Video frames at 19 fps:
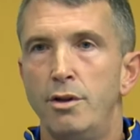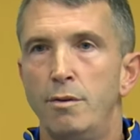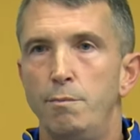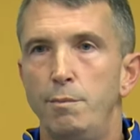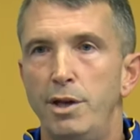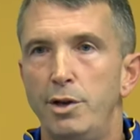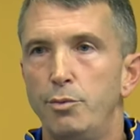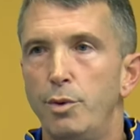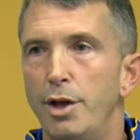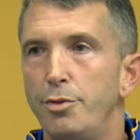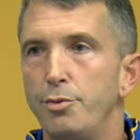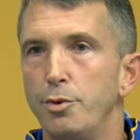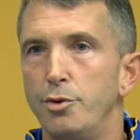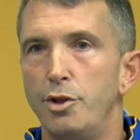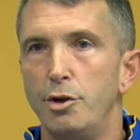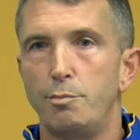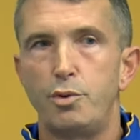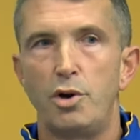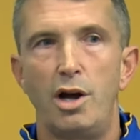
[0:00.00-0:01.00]
midway through
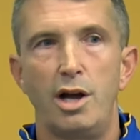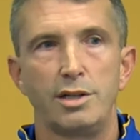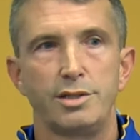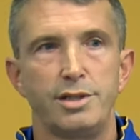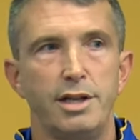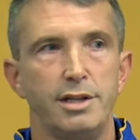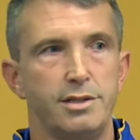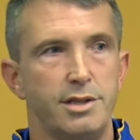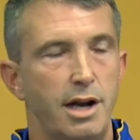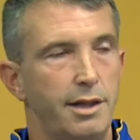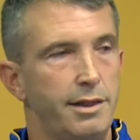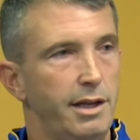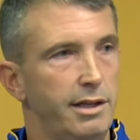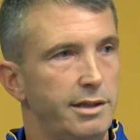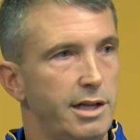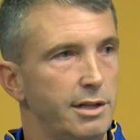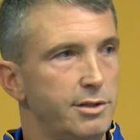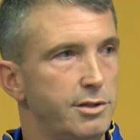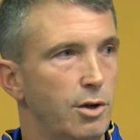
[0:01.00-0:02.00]
their process. And I
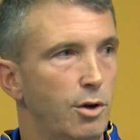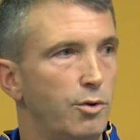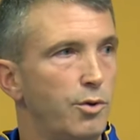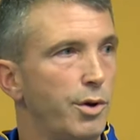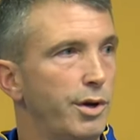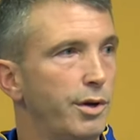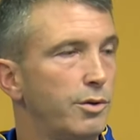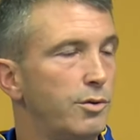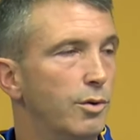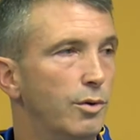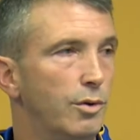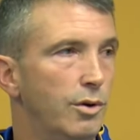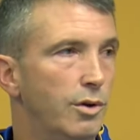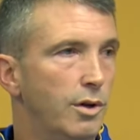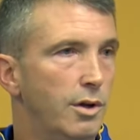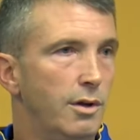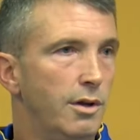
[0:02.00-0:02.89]
think that's so critical.